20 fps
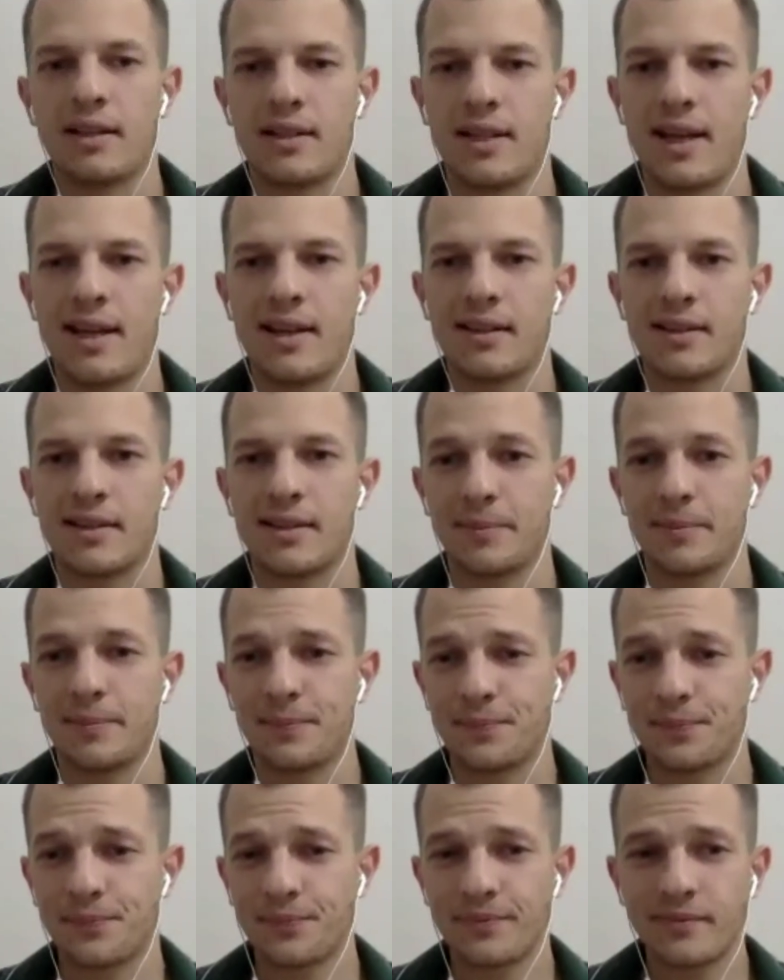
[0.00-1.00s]
thanks.
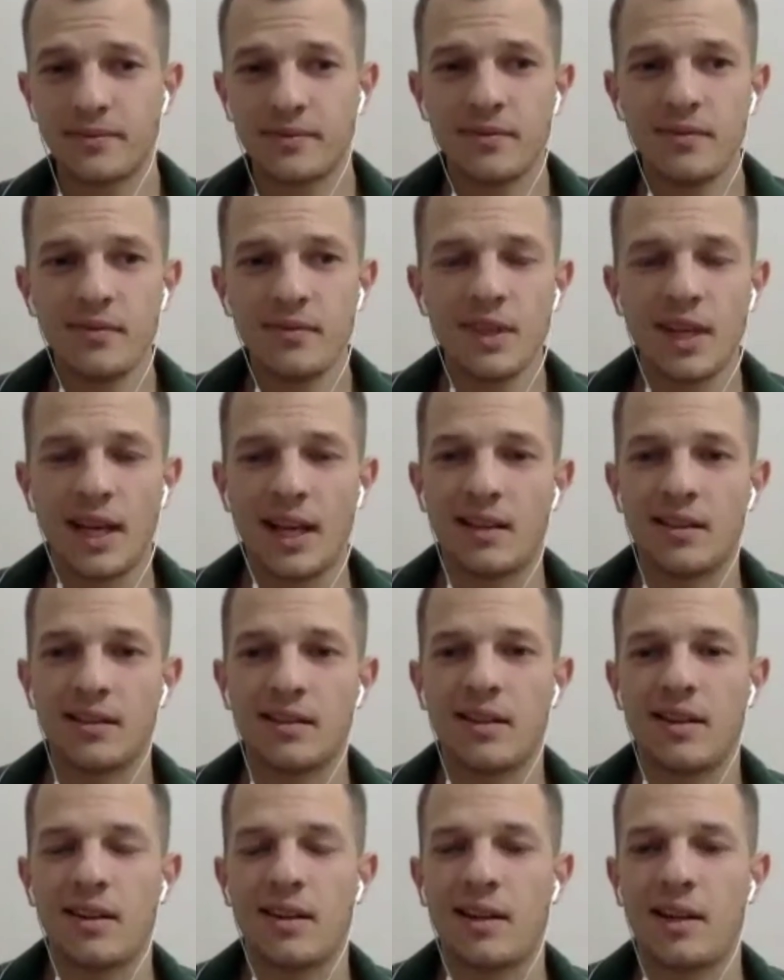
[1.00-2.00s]
And
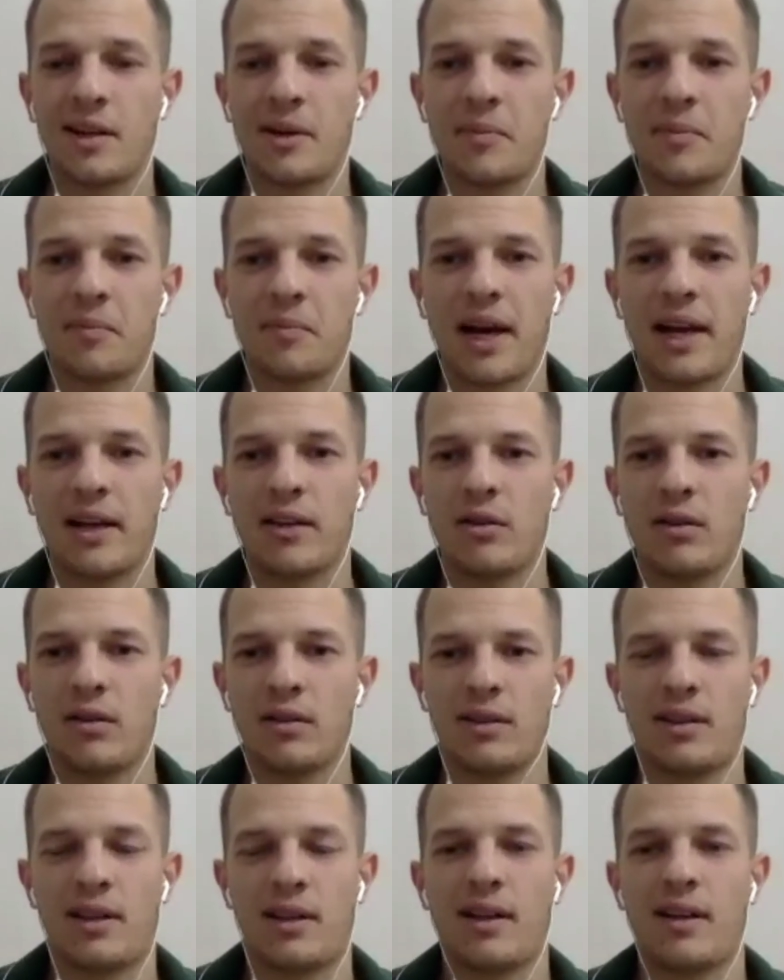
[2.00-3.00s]
I
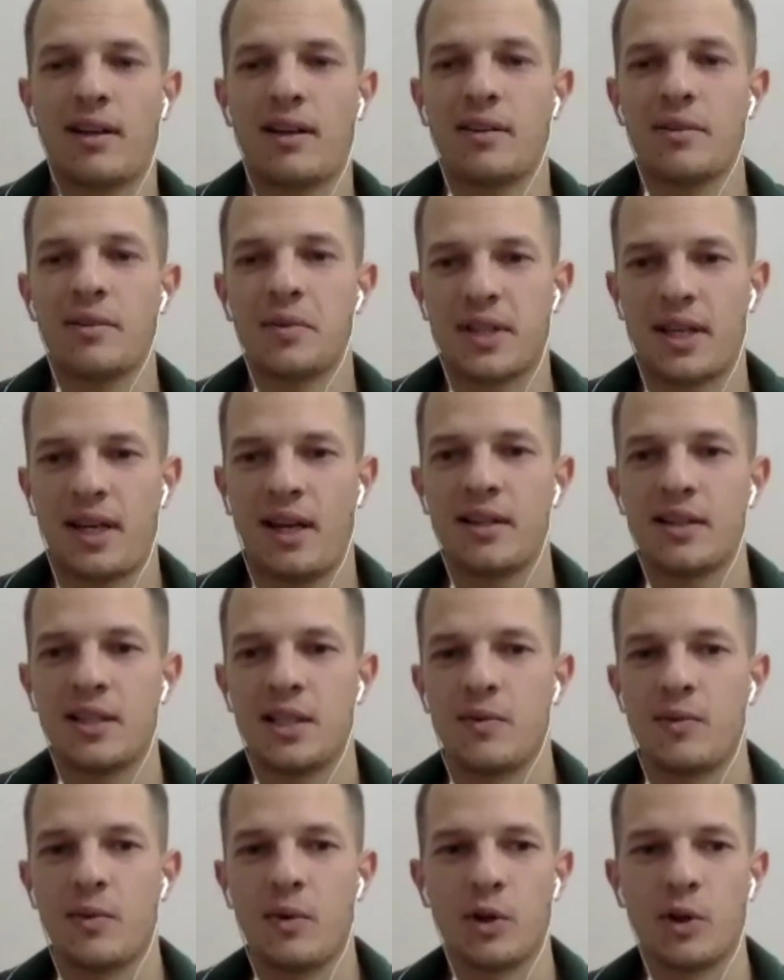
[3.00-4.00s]
don't scare
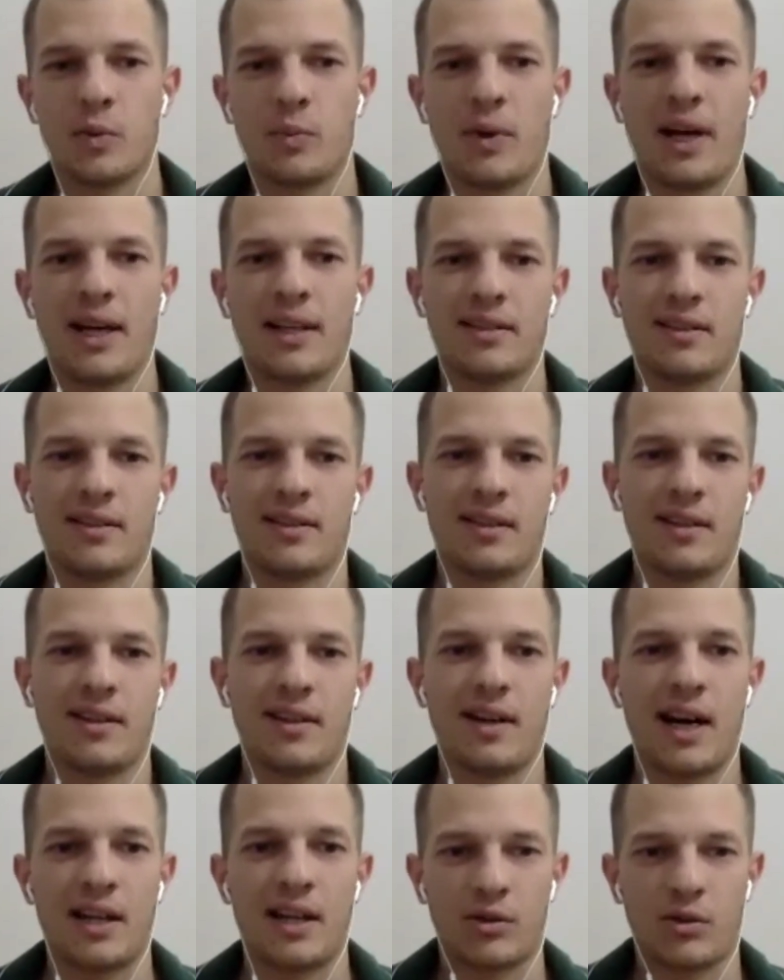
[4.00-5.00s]
this word, but
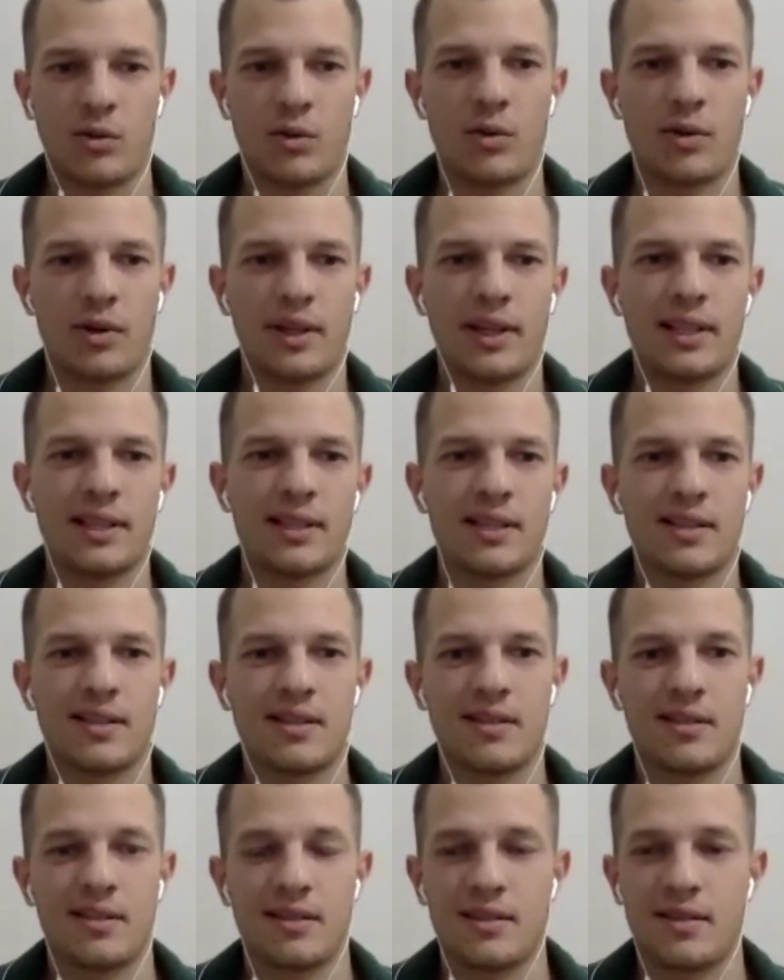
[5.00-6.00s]
Encore
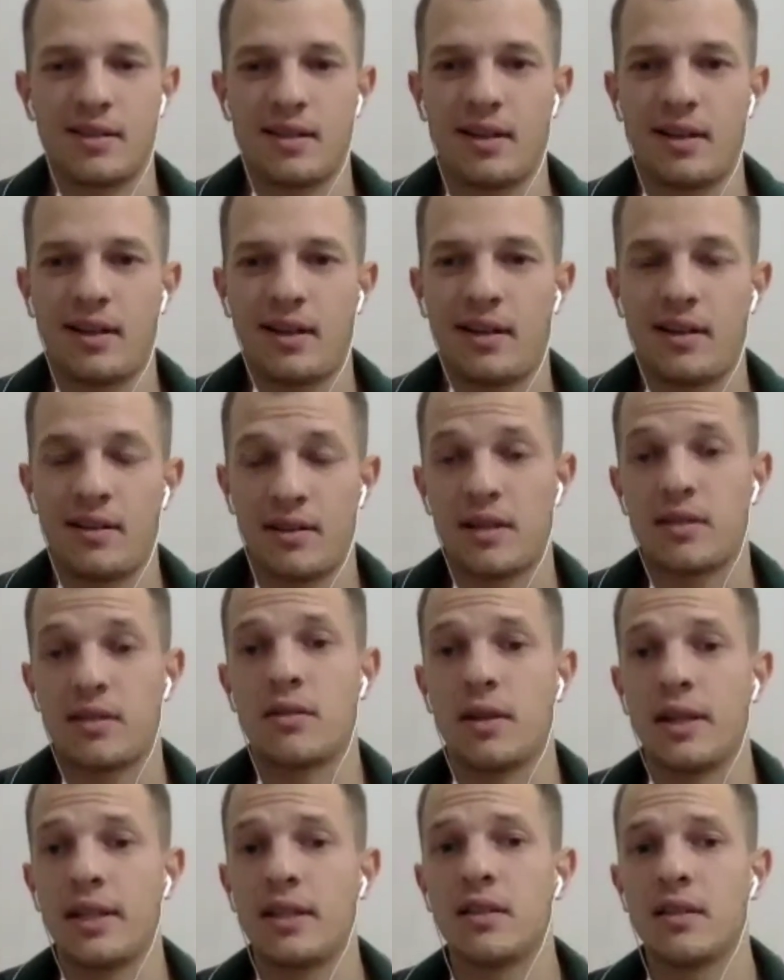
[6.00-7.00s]
is the
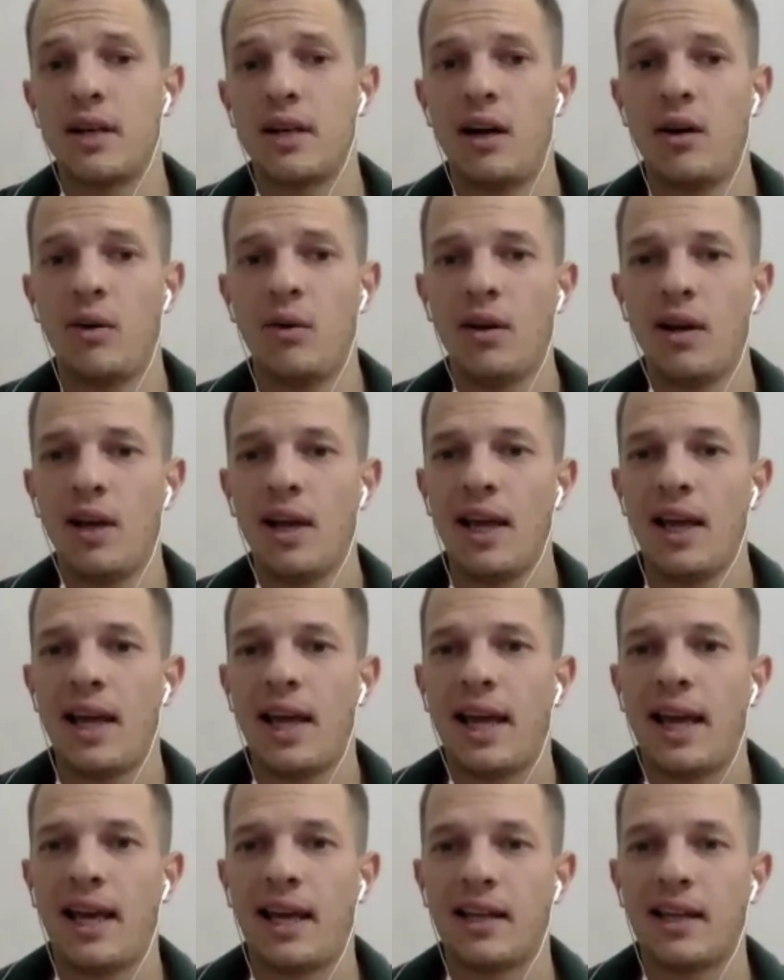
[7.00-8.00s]
industry leader now.
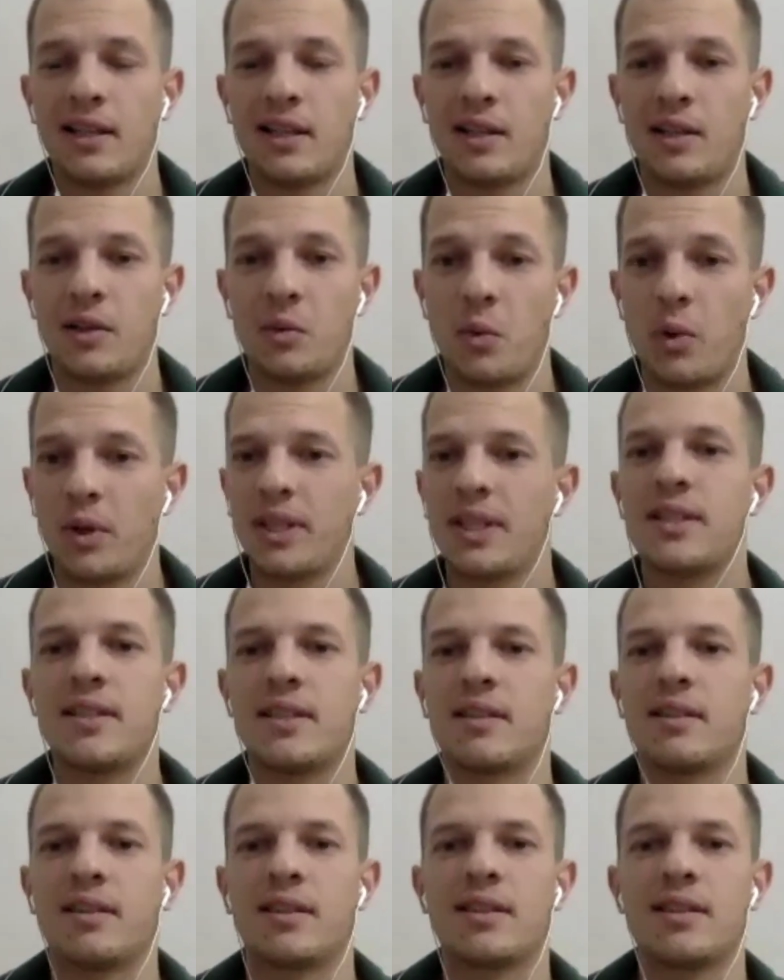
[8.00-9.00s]
And what is
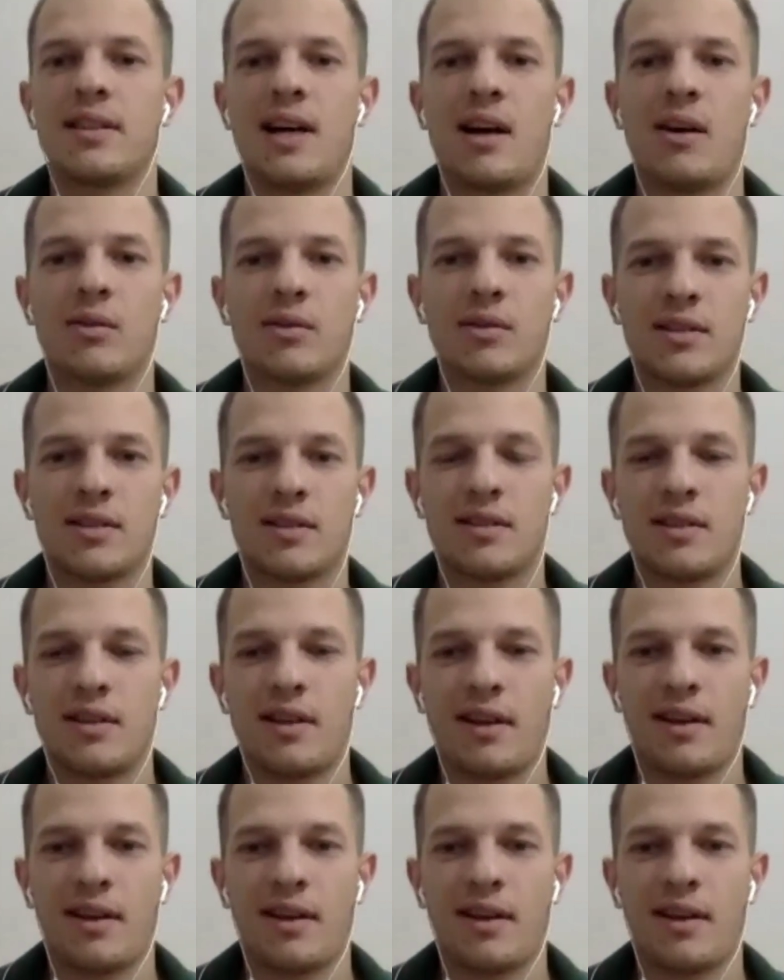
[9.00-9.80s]
secret sauce?